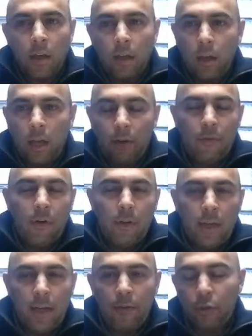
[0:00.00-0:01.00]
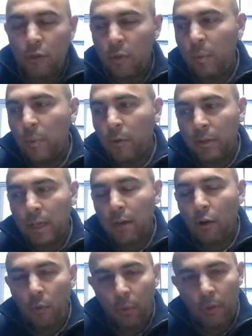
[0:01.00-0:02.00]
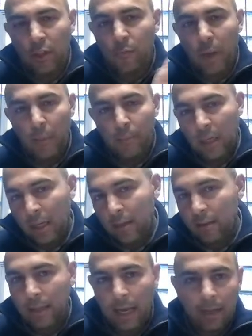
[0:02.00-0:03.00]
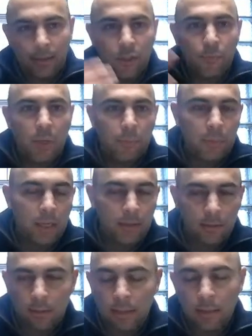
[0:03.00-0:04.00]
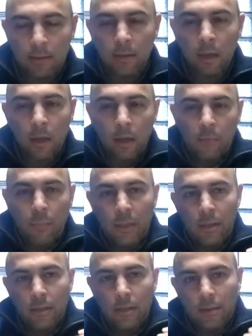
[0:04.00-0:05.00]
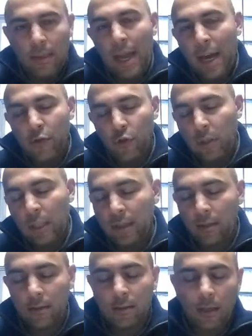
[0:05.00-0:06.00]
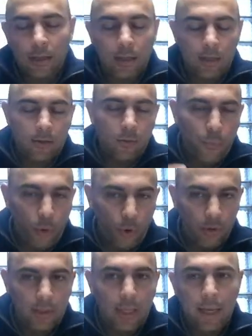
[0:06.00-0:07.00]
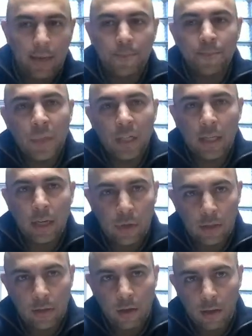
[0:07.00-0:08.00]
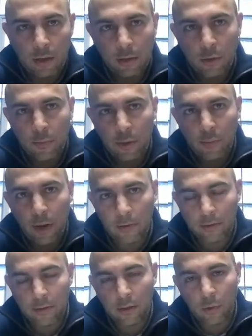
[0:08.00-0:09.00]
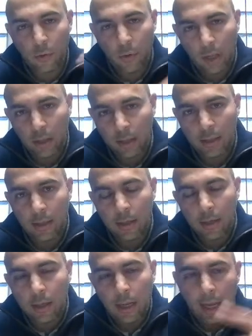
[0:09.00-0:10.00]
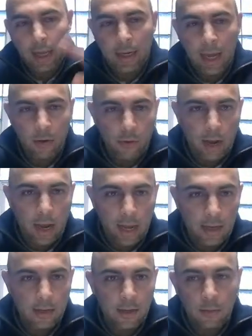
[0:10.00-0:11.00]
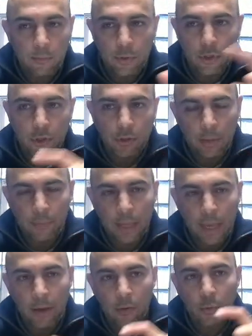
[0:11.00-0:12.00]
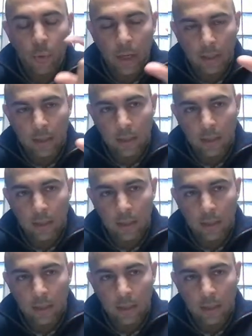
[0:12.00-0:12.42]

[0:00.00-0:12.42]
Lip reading: every day you see people say, oh, well, this peptide does that, this peptide does this, but does the actual clinical study support that? And I want to talk a little bit about sermorelin and how I prescribe that with